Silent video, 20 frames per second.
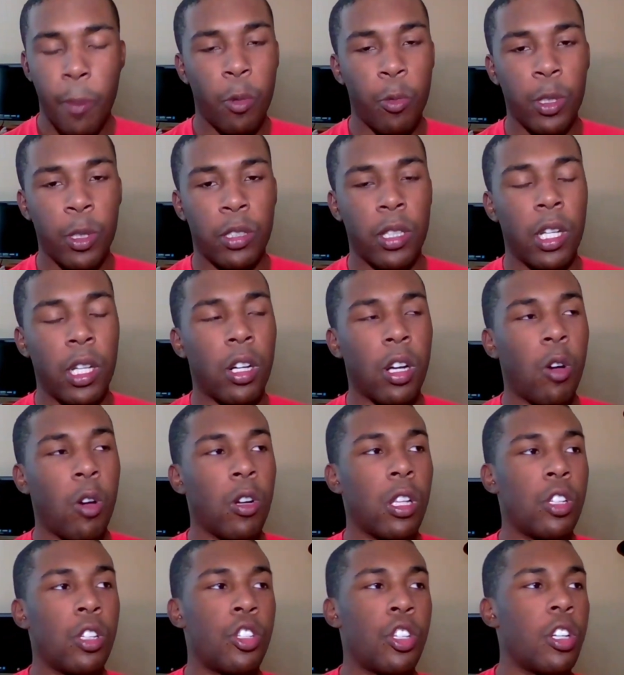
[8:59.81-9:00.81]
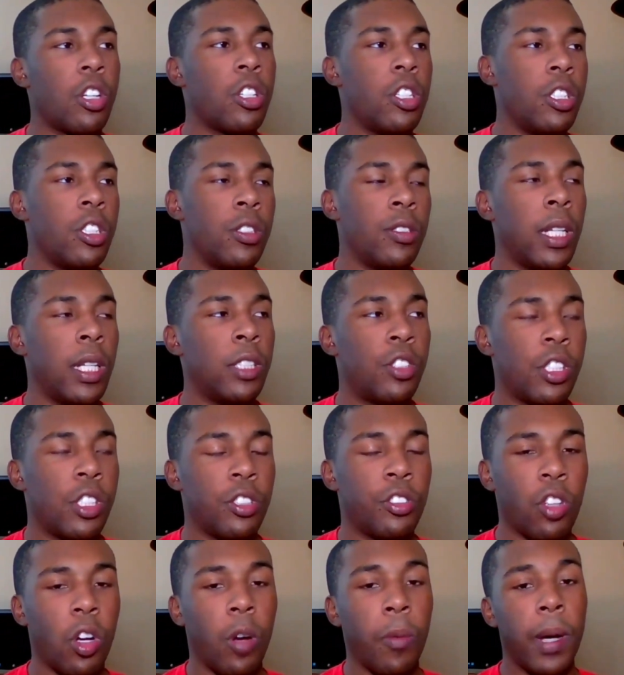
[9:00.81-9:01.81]
I mean, we see her go to the church and it's
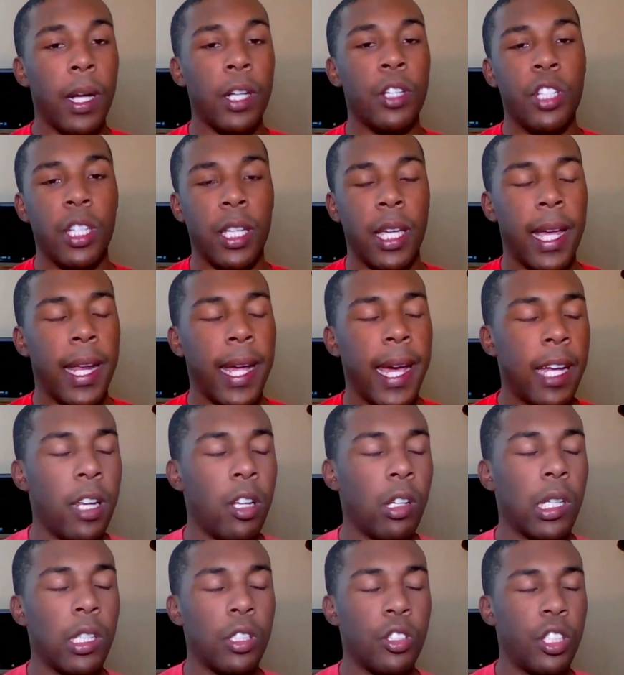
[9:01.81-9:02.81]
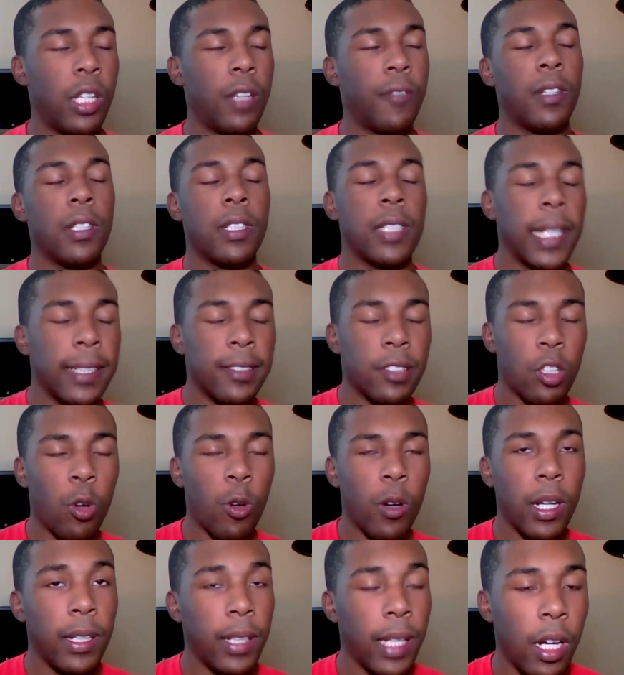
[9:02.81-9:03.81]
just so much she can't handle, because she even tells
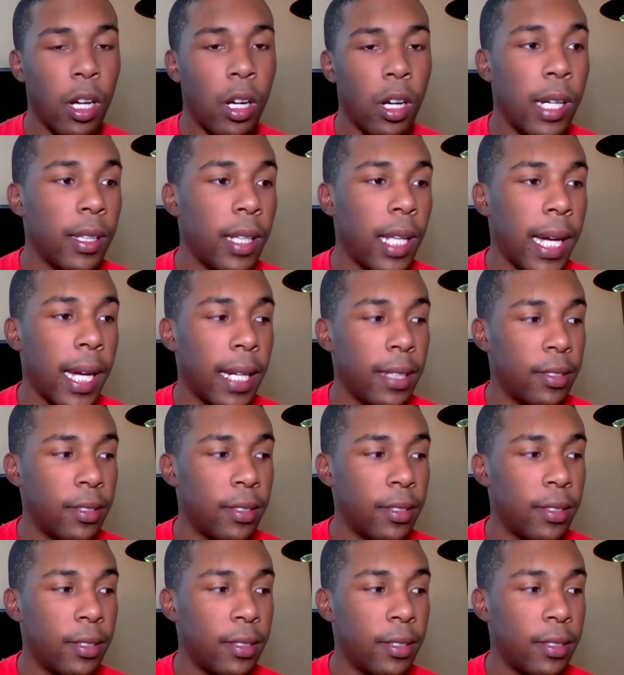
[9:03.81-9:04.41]
Courtney later on,